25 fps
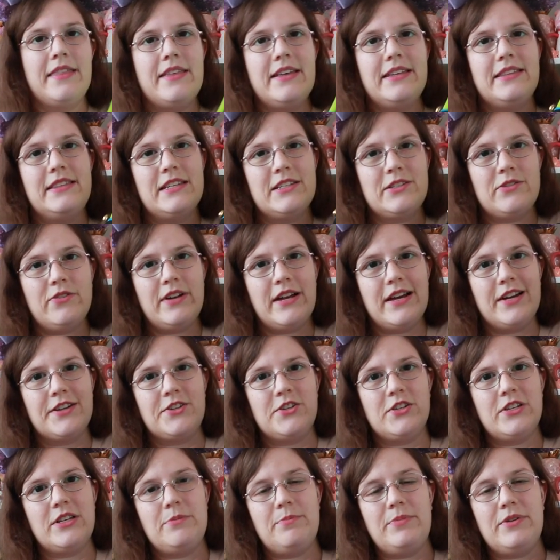that this would
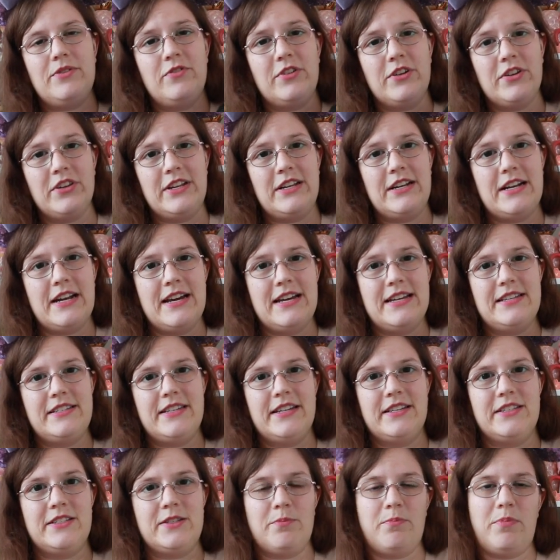actually be really nice
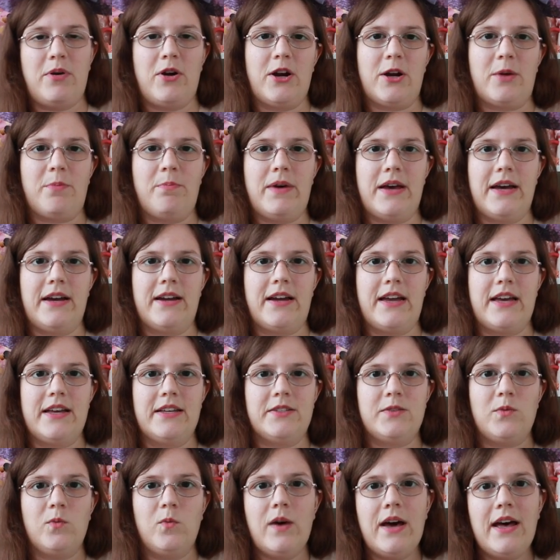as a park bag
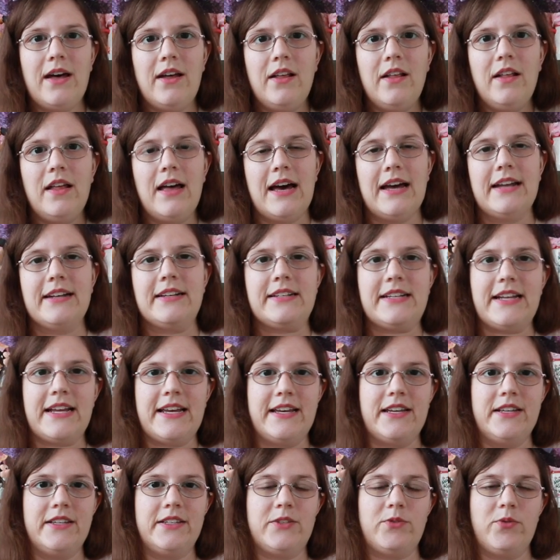as well on
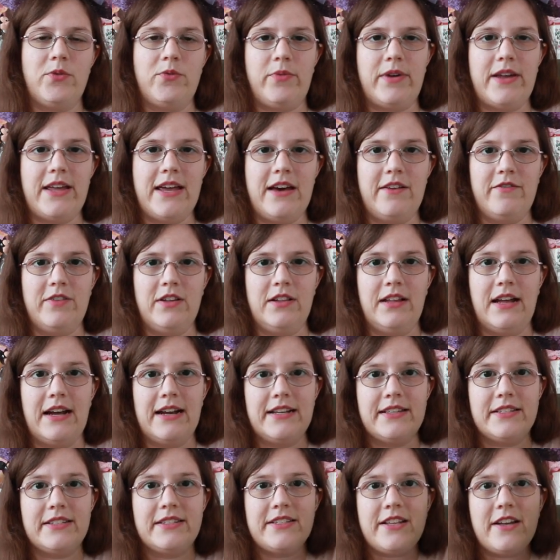days when we have a
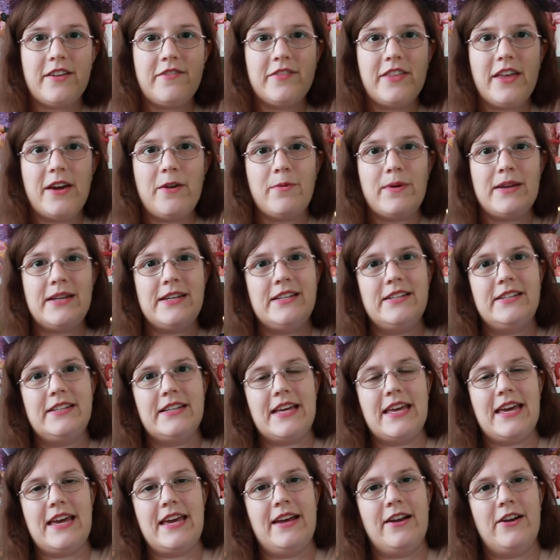lot of stuff that we need to
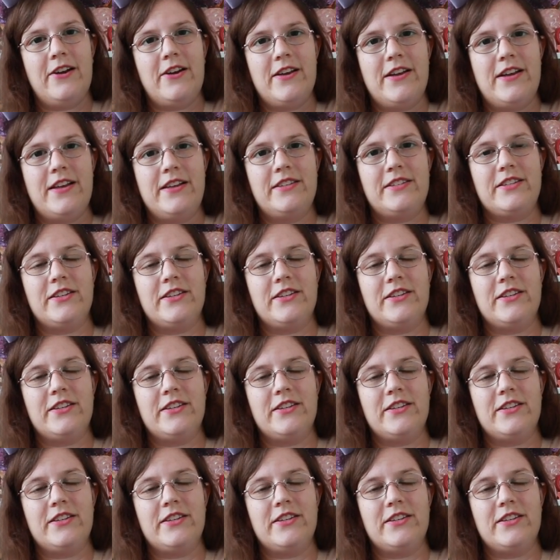carry,